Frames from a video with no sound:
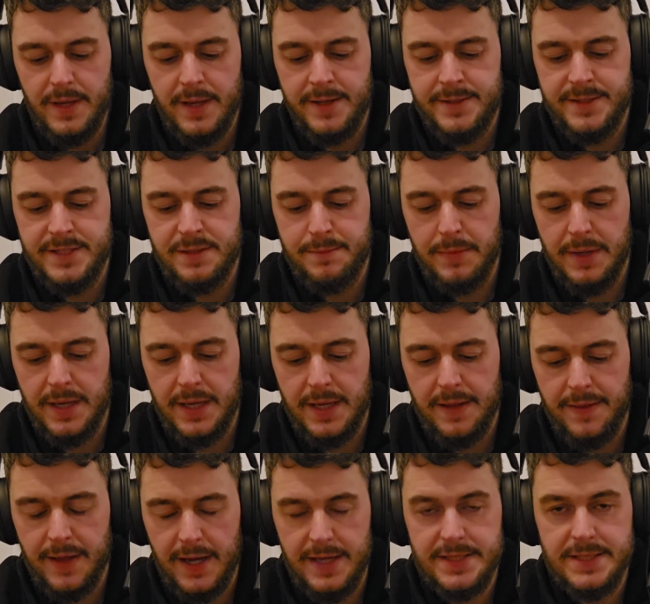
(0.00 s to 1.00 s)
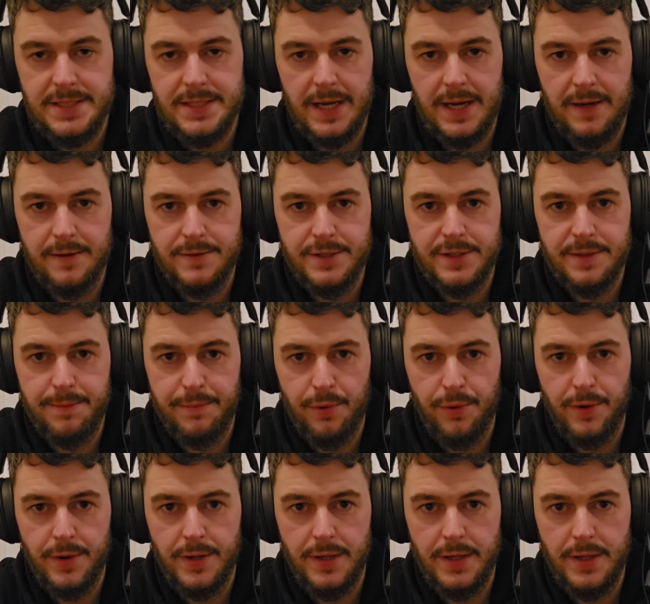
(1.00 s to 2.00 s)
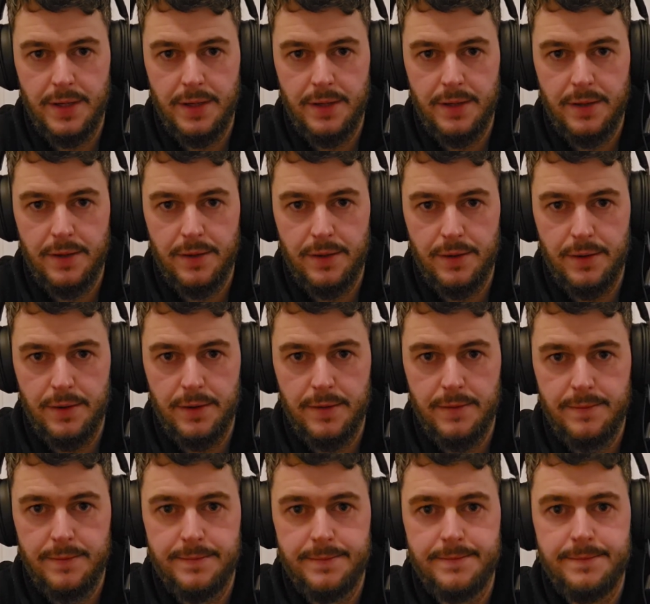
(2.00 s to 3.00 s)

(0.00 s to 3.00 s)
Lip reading: And to me, that sounds pretty good.